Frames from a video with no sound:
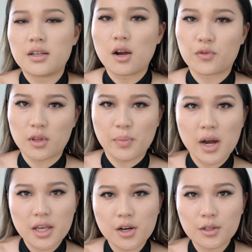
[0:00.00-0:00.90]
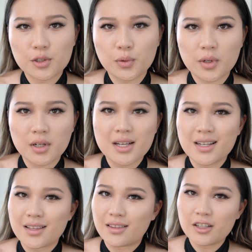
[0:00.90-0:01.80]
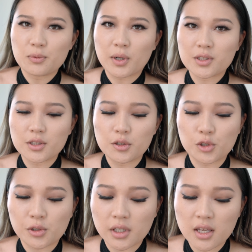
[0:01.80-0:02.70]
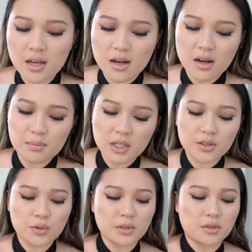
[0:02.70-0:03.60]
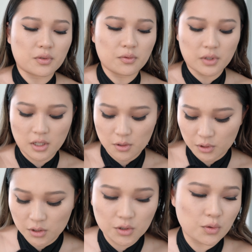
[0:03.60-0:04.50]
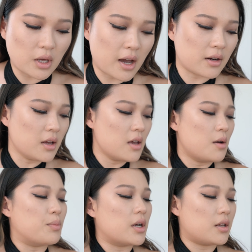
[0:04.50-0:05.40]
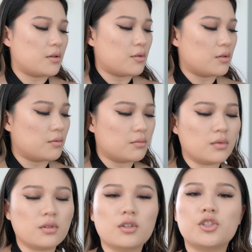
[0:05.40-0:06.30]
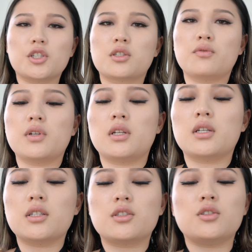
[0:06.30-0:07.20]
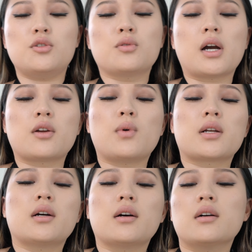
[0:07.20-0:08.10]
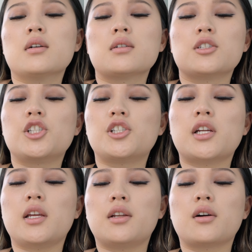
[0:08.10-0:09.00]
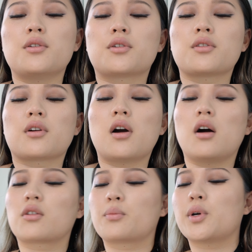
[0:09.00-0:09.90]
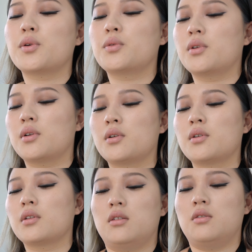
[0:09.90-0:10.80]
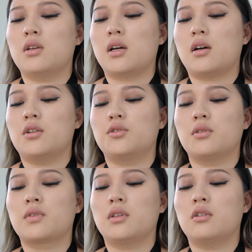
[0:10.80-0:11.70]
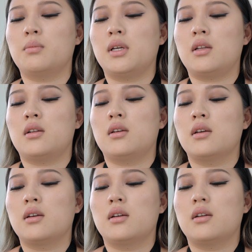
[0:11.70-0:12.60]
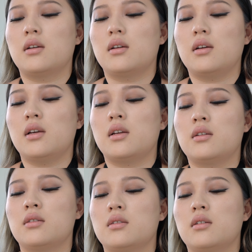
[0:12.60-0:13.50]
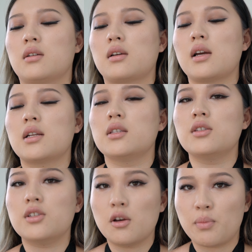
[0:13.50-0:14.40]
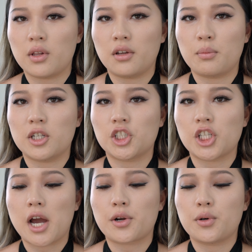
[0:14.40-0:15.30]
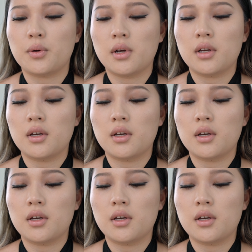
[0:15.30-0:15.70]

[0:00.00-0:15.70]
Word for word: Now for the body contour, this part's a little tricky. I'm gonna do a different video to do that, but the gist of it is you kind of want to shade under the collarbone. You can kind of hunch over a little bit and kind of dip a little bit of shadow